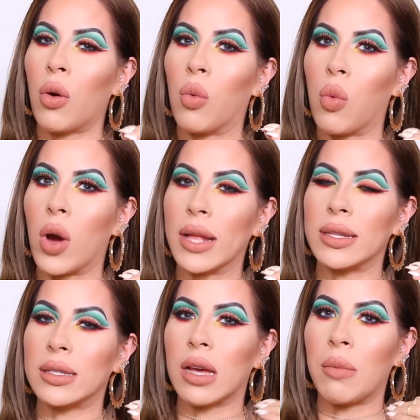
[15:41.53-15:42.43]
what
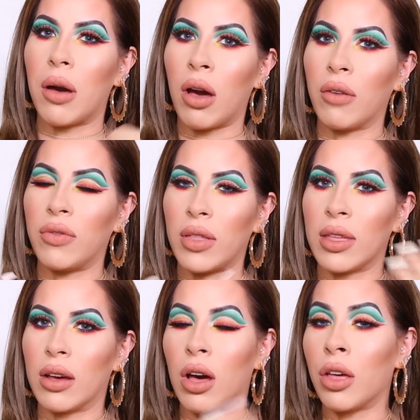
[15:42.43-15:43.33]
some of
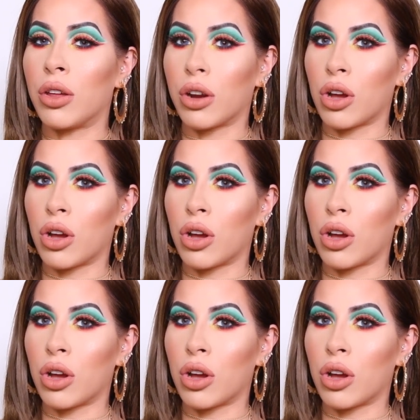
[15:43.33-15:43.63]
the other